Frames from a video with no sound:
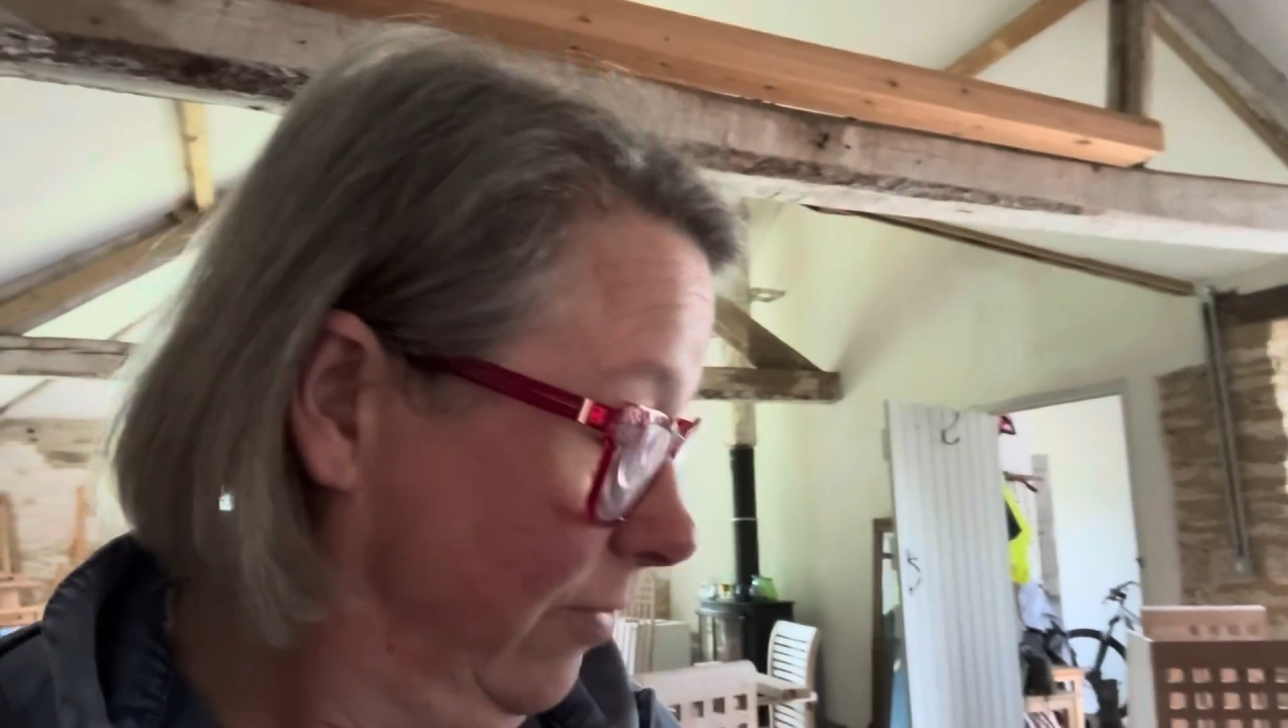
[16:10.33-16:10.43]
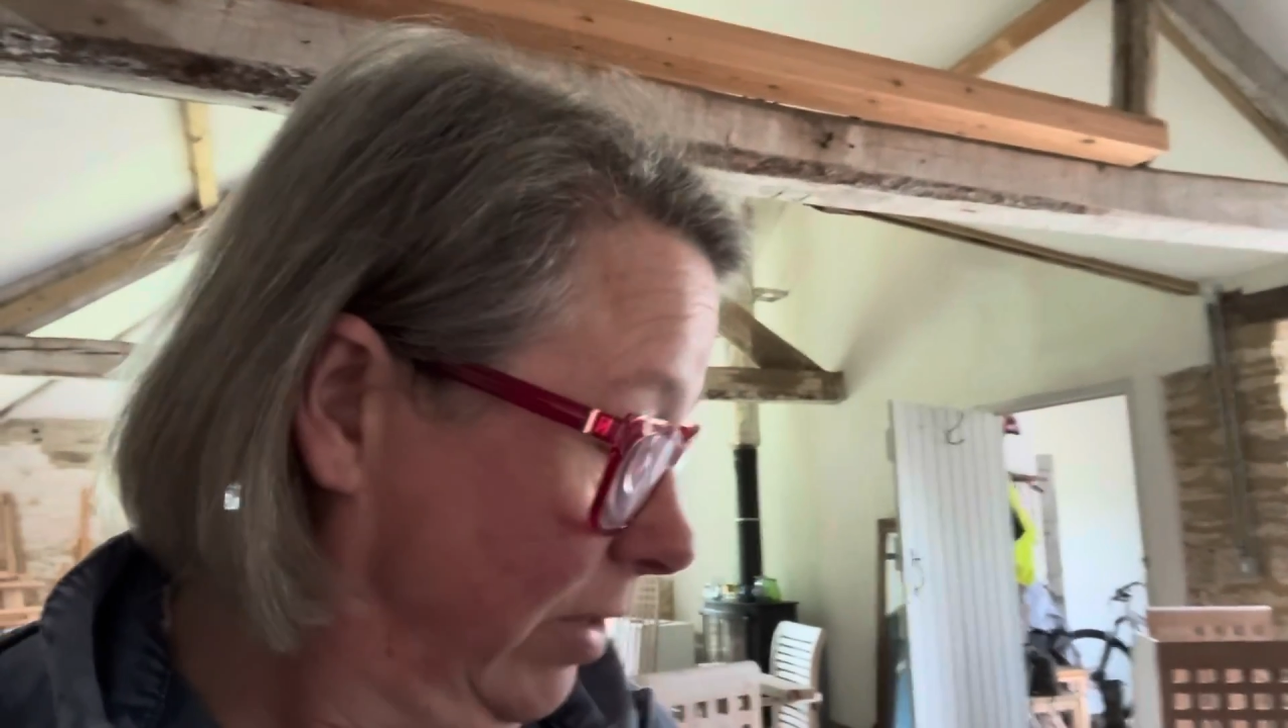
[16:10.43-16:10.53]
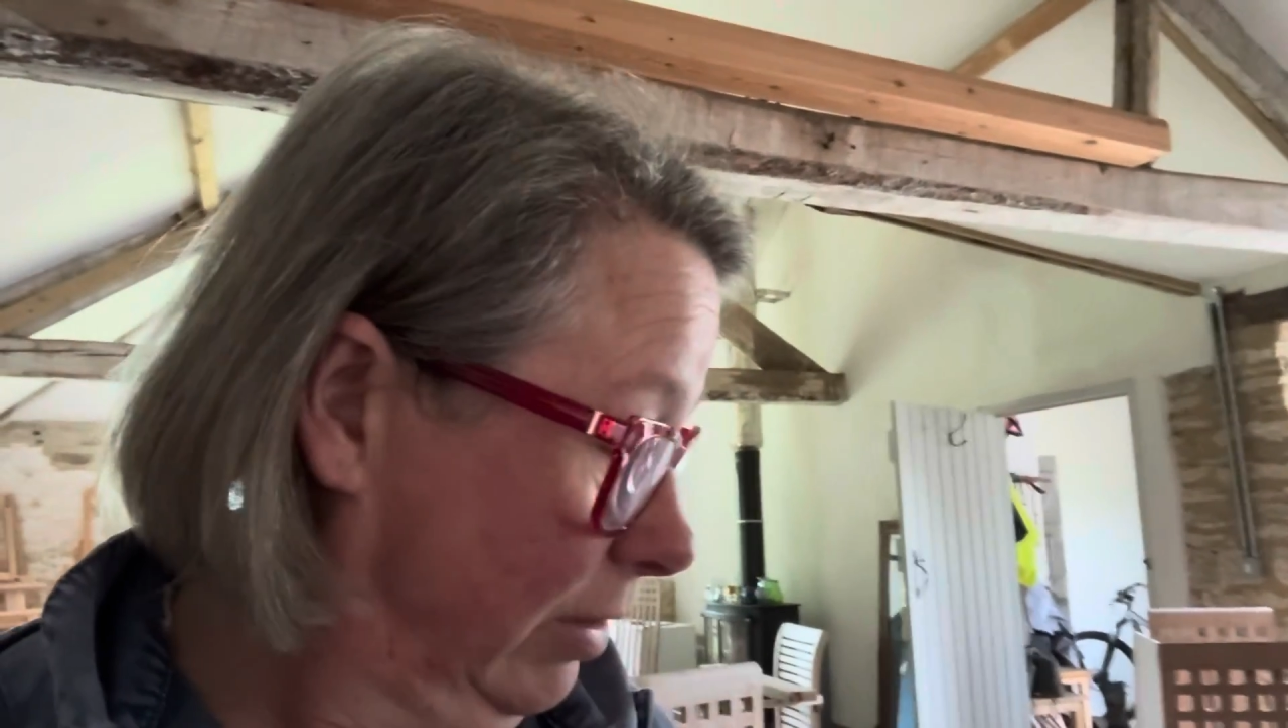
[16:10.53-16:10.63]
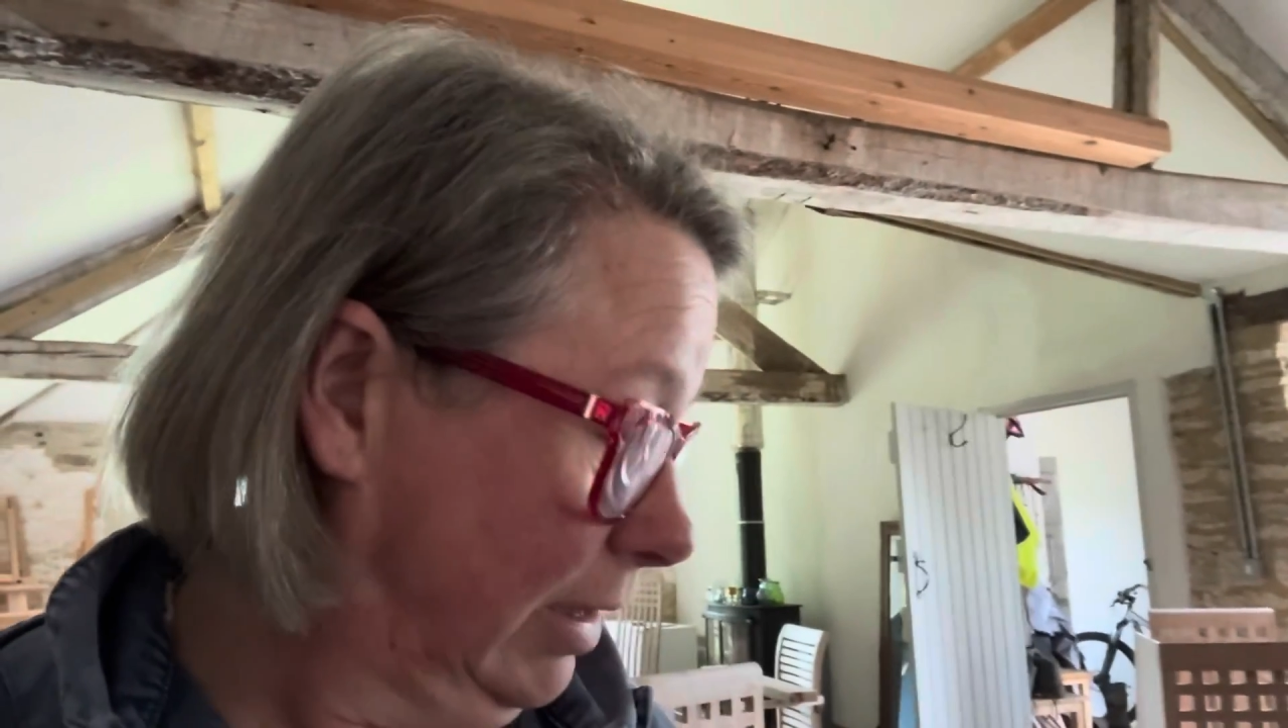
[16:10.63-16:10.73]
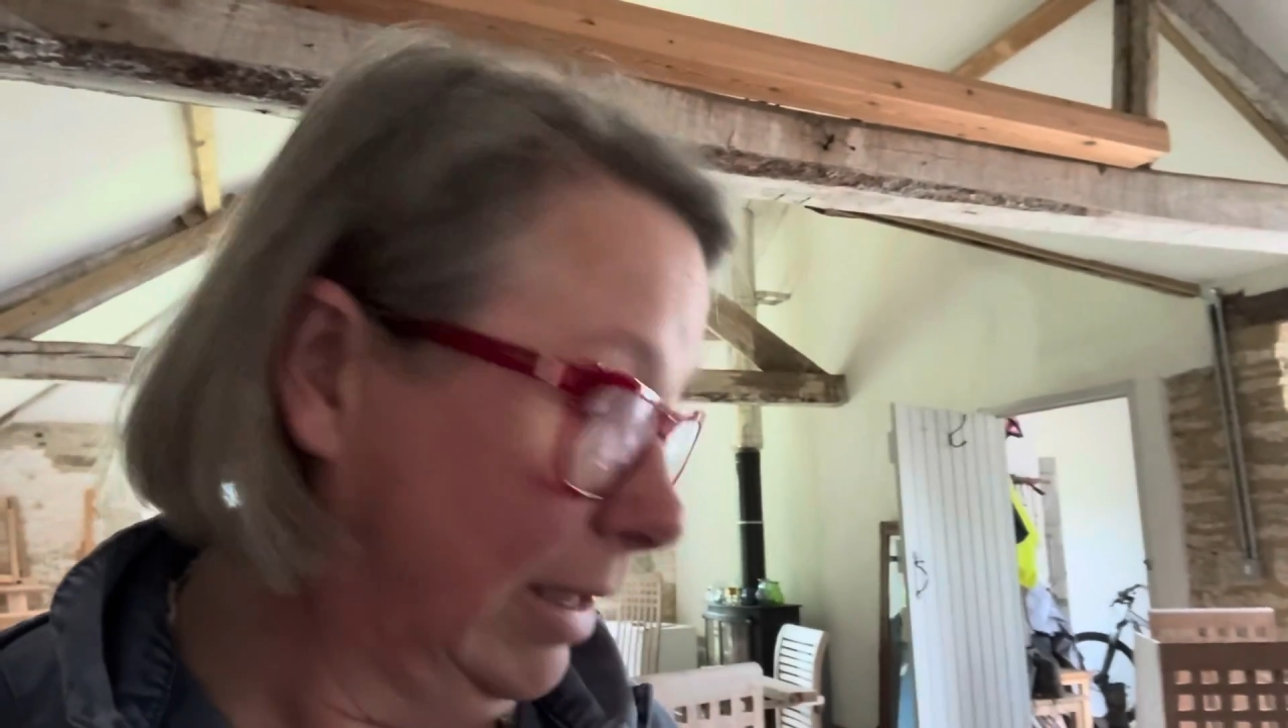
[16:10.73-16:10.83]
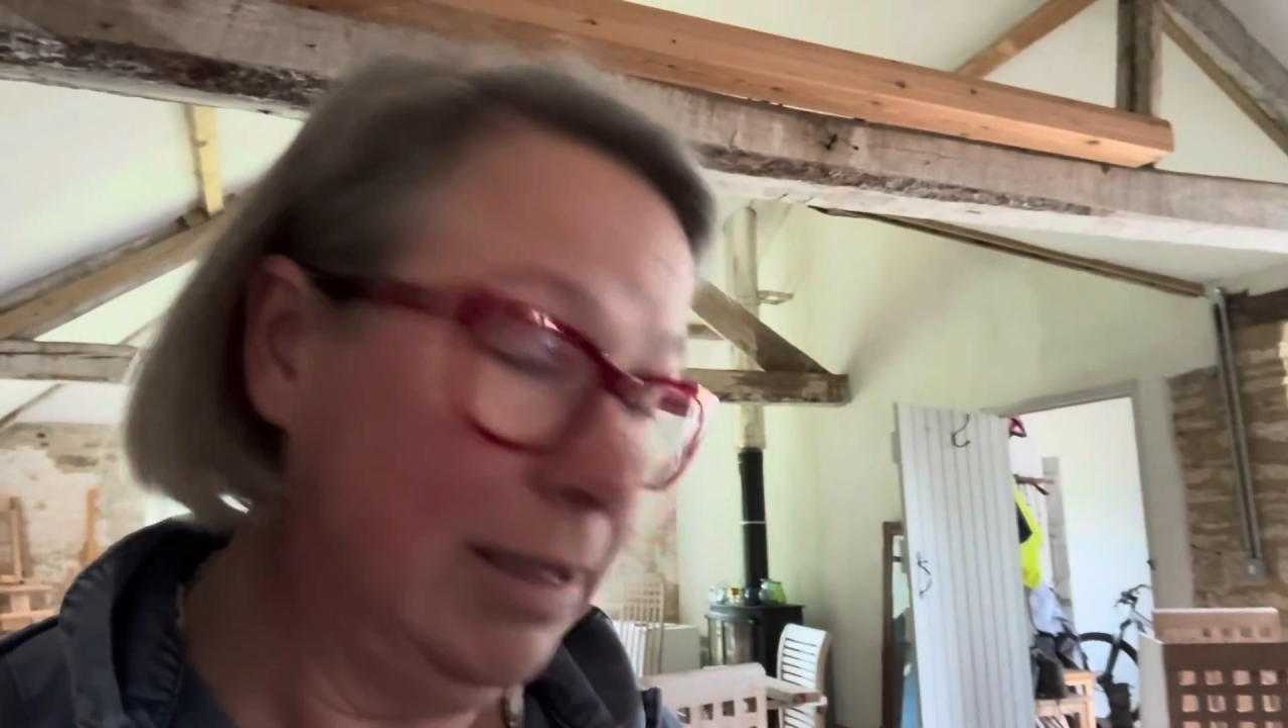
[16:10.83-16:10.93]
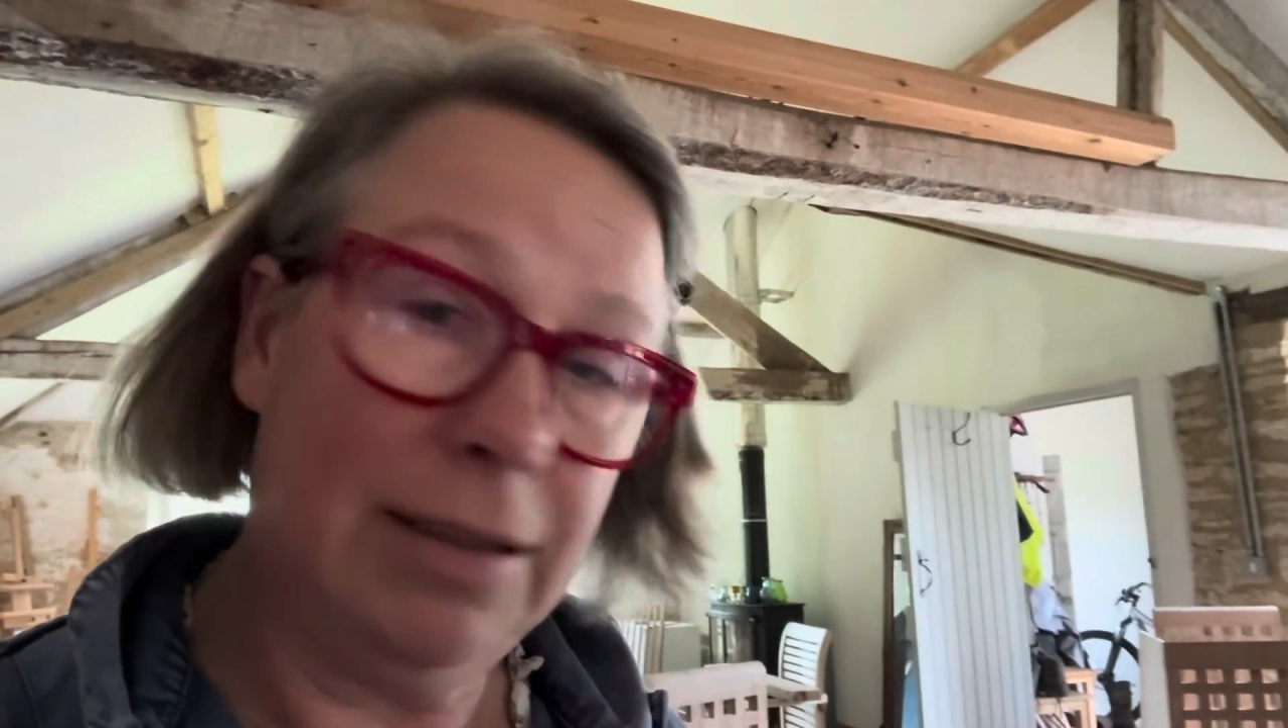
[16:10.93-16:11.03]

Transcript: vases,